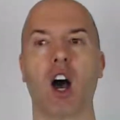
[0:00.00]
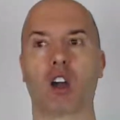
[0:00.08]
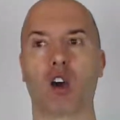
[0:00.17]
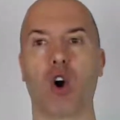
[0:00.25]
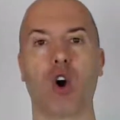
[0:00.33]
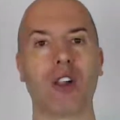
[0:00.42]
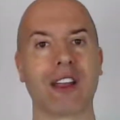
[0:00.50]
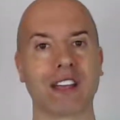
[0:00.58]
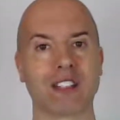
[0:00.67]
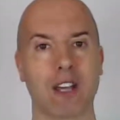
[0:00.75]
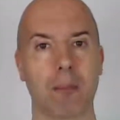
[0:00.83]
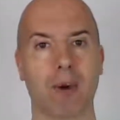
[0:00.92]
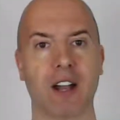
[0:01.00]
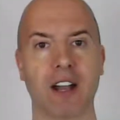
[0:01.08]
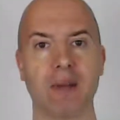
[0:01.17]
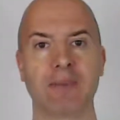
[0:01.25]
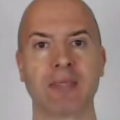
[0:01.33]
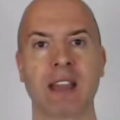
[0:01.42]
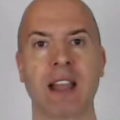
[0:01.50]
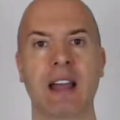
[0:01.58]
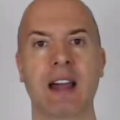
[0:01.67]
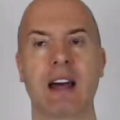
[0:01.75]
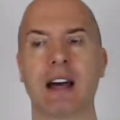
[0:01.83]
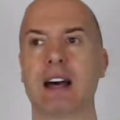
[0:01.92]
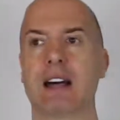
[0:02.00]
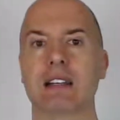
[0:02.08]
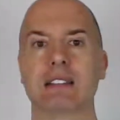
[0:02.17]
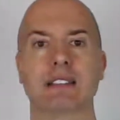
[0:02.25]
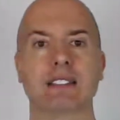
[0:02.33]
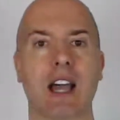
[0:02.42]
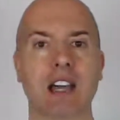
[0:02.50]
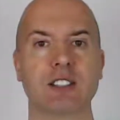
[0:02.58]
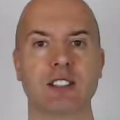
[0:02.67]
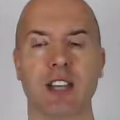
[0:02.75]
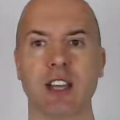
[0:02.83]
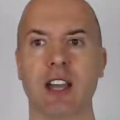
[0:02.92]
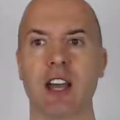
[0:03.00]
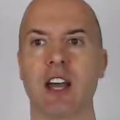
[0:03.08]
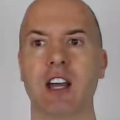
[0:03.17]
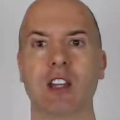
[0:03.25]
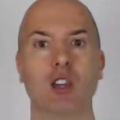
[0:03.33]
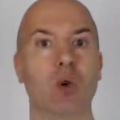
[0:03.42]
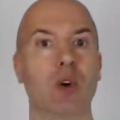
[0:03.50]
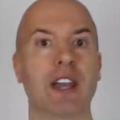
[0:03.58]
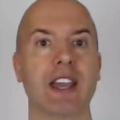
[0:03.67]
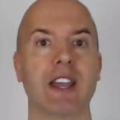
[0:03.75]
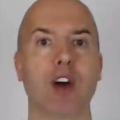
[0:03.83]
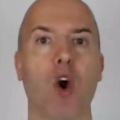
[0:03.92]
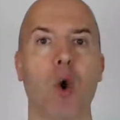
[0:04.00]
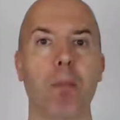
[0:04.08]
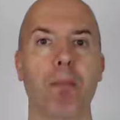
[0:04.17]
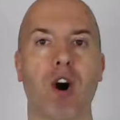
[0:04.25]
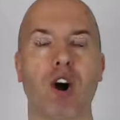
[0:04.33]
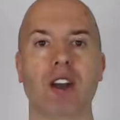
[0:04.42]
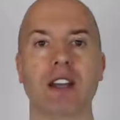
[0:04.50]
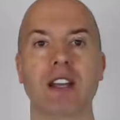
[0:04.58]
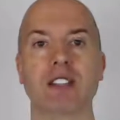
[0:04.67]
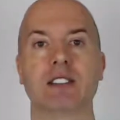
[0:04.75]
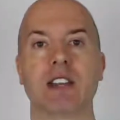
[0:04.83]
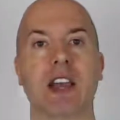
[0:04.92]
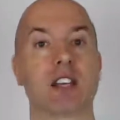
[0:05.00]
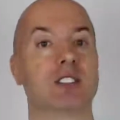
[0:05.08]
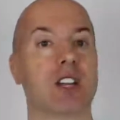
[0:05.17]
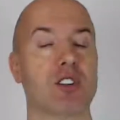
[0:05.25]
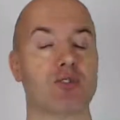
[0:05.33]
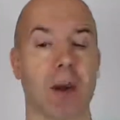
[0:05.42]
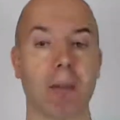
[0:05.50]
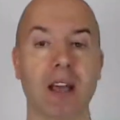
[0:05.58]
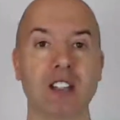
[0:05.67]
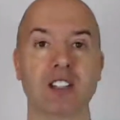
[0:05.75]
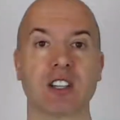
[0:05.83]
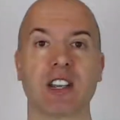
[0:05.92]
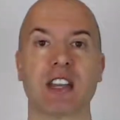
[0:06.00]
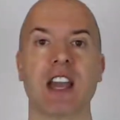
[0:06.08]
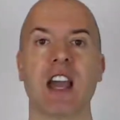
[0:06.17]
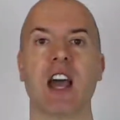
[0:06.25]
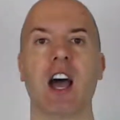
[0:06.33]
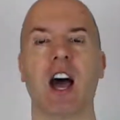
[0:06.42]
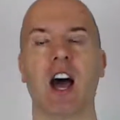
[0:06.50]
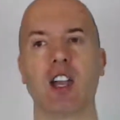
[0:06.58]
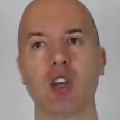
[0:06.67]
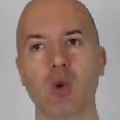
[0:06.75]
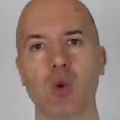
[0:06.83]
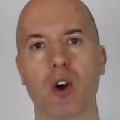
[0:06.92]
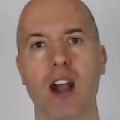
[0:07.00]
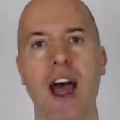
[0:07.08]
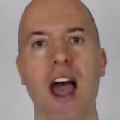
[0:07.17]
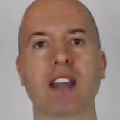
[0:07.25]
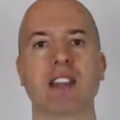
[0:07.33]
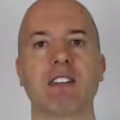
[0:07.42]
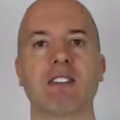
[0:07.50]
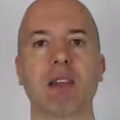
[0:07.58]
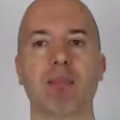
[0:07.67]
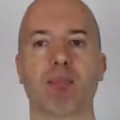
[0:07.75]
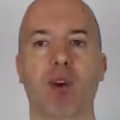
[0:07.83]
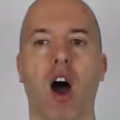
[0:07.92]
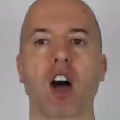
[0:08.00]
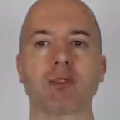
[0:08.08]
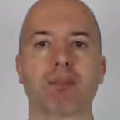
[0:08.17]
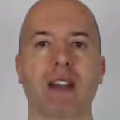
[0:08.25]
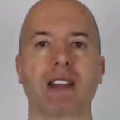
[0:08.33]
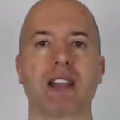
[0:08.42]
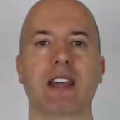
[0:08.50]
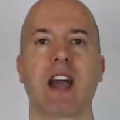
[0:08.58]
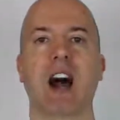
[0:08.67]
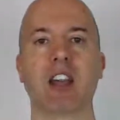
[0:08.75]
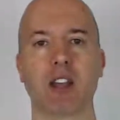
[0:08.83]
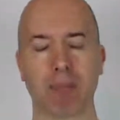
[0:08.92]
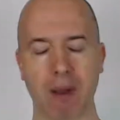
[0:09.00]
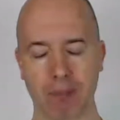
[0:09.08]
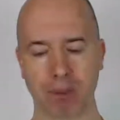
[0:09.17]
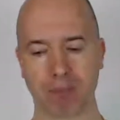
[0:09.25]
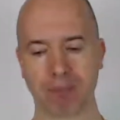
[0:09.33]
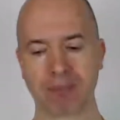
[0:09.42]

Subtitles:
calling somebody, texting, doing in-home parties, etc. Basically, you are actively prospecting other people.